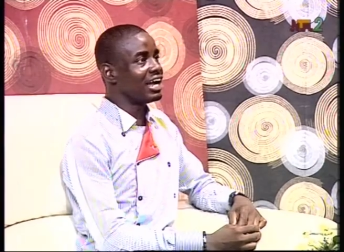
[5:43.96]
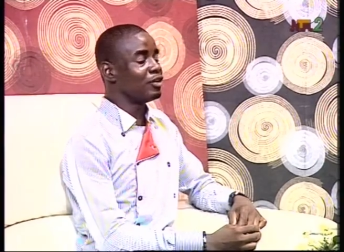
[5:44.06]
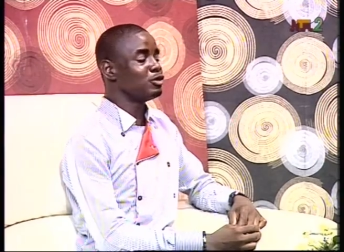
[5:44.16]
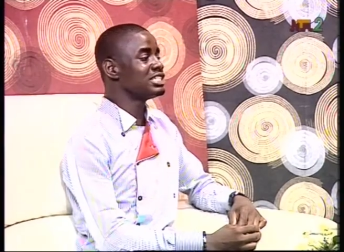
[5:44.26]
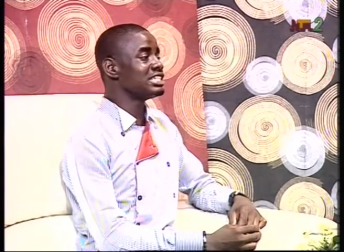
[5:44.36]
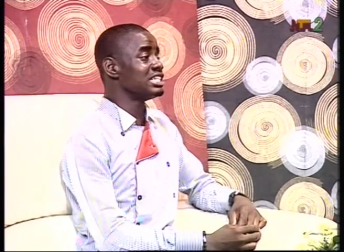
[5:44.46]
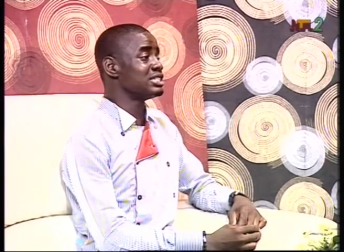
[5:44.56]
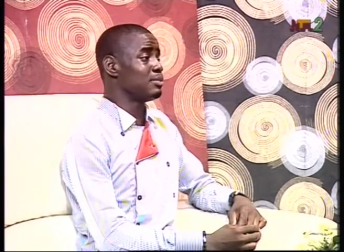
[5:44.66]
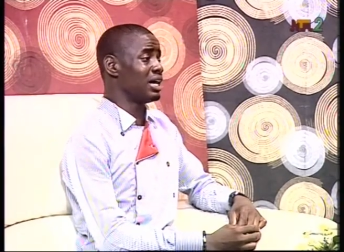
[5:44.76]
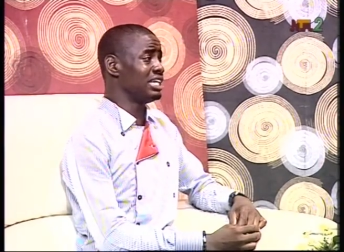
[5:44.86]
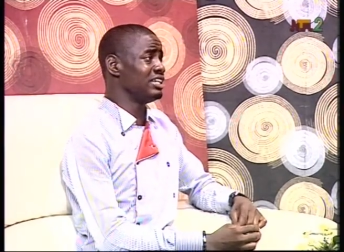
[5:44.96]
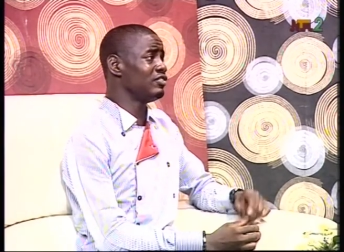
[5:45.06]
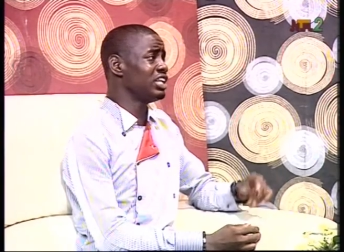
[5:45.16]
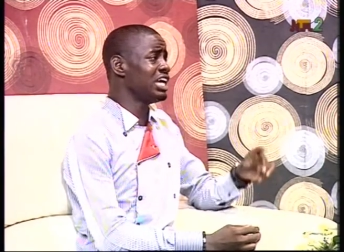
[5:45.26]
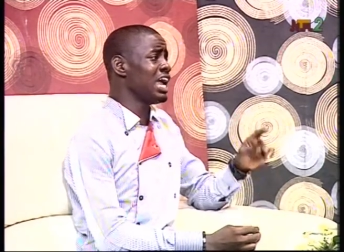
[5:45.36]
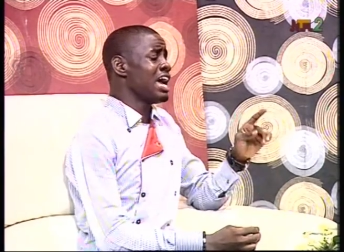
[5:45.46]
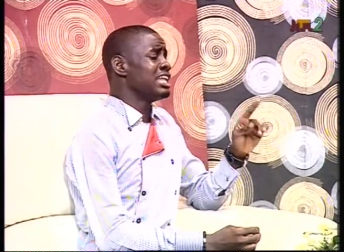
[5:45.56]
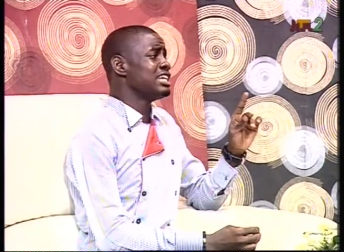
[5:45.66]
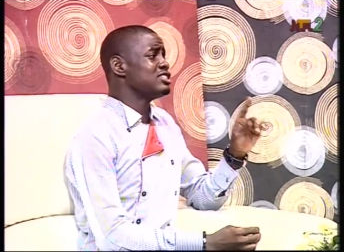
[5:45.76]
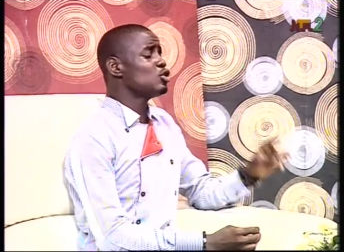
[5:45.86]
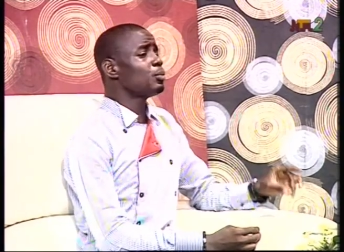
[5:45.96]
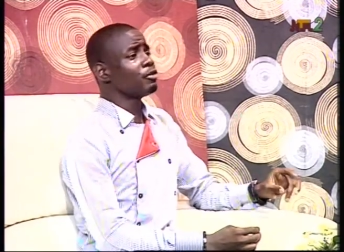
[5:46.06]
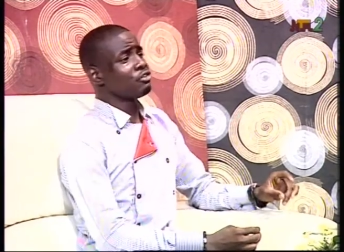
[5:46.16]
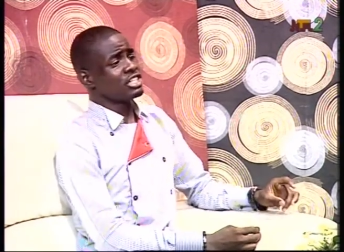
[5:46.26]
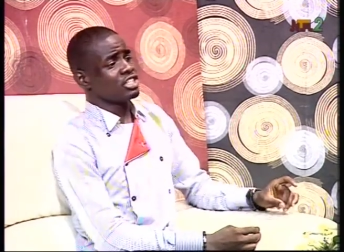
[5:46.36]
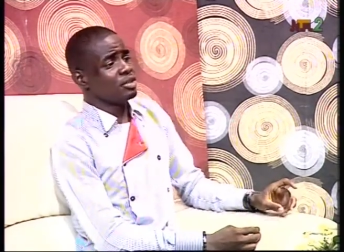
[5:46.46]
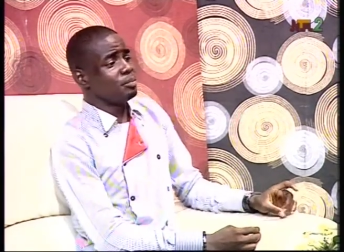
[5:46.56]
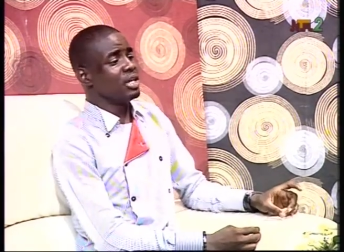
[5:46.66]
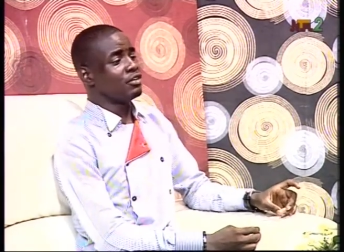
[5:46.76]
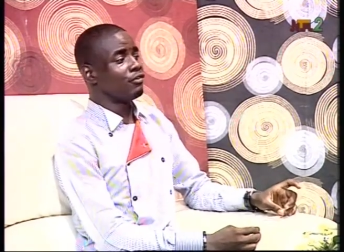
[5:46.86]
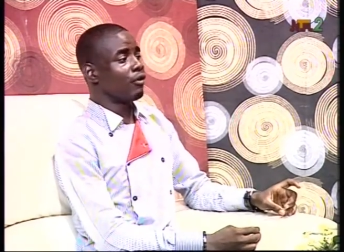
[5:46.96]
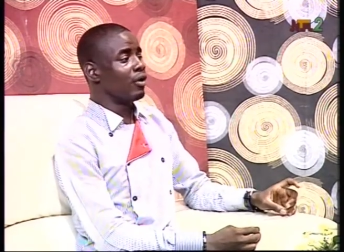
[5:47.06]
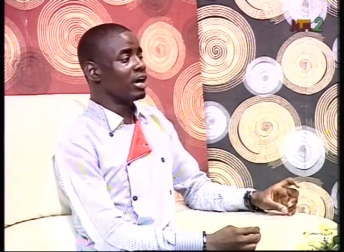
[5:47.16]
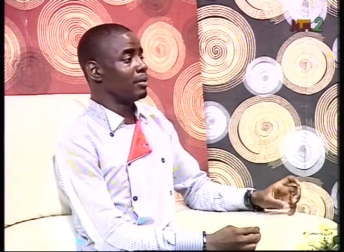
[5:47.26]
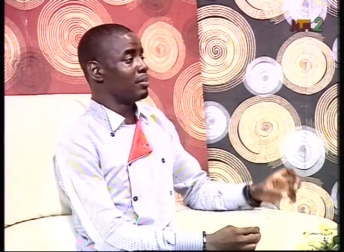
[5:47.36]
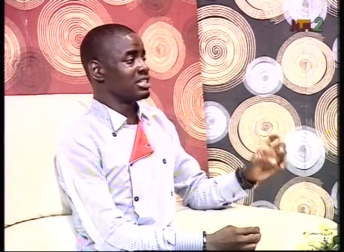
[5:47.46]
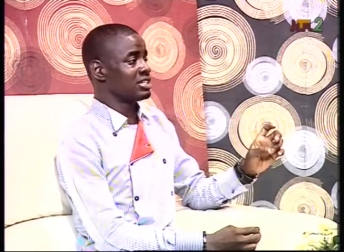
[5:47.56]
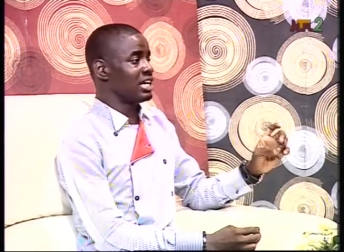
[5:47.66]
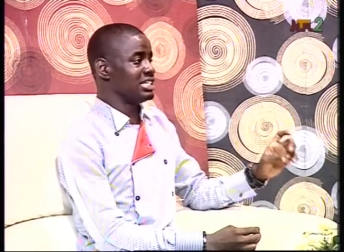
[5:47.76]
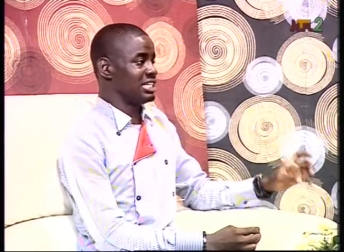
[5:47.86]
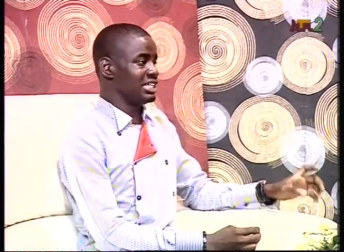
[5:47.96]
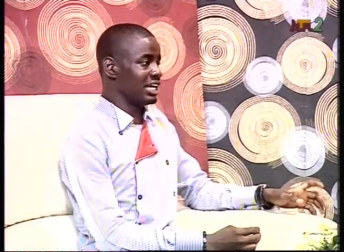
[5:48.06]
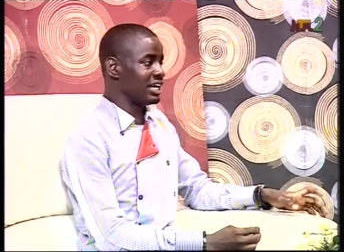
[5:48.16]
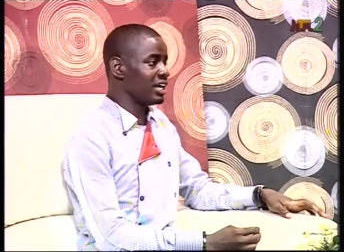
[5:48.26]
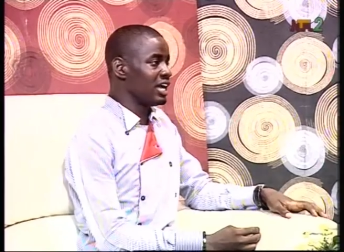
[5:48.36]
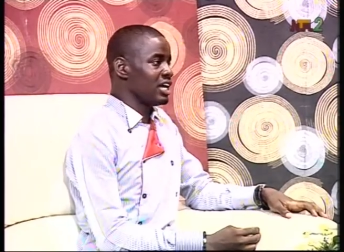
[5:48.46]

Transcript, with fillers: I wouldn't say it's manly. Really, there's no profession made for a particular gender.